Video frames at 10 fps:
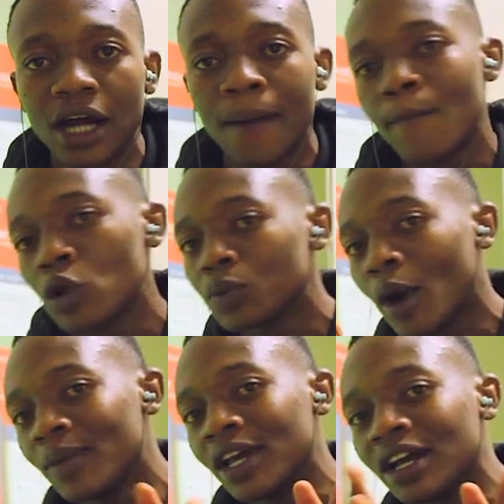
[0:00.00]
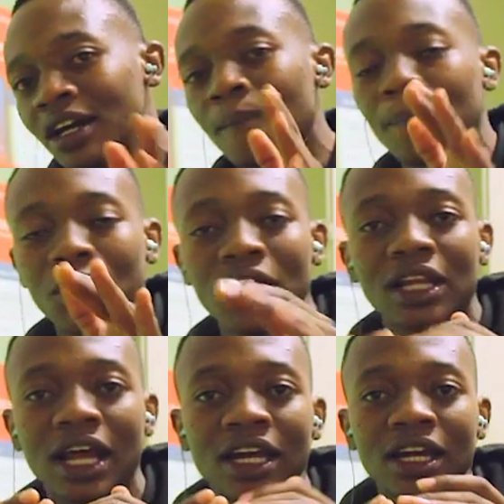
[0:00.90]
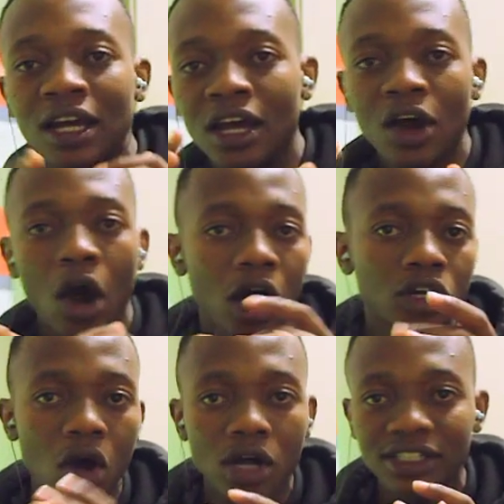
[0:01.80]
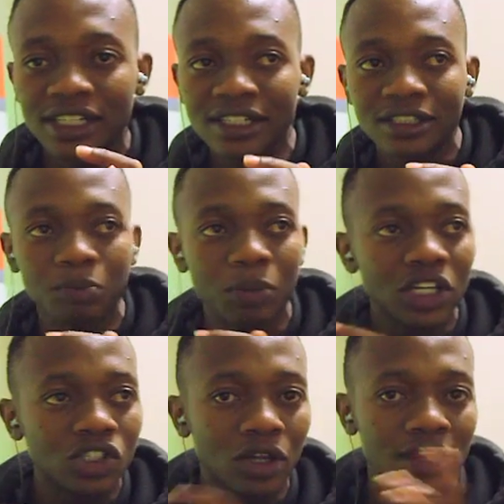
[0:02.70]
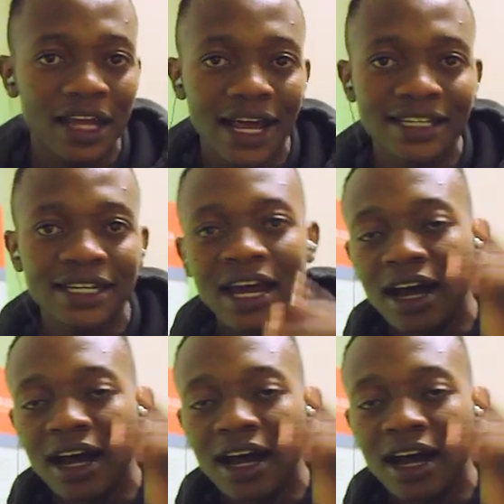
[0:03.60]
I'm most probably gonna bring like hot content based on that.